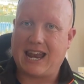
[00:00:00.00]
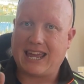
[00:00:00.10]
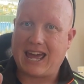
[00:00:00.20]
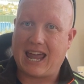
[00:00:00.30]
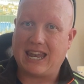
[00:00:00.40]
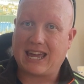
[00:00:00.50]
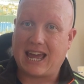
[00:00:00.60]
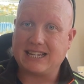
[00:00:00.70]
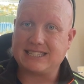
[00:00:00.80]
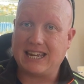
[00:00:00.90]
And again, the
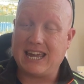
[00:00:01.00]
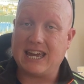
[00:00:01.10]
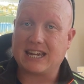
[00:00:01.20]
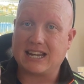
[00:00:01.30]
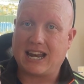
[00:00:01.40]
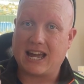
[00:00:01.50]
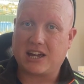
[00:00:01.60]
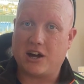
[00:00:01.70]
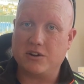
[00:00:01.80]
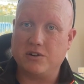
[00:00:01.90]
casing here can let
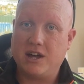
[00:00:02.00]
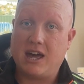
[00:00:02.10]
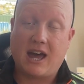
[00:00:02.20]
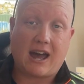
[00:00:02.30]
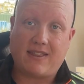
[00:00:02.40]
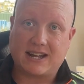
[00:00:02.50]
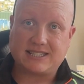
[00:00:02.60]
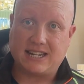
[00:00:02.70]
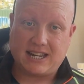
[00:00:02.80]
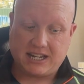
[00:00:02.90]
go. And
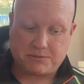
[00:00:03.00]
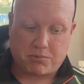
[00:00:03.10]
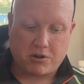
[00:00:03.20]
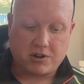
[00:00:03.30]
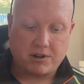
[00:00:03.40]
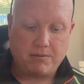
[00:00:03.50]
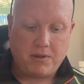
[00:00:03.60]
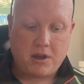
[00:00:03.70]
that's it. It's broken.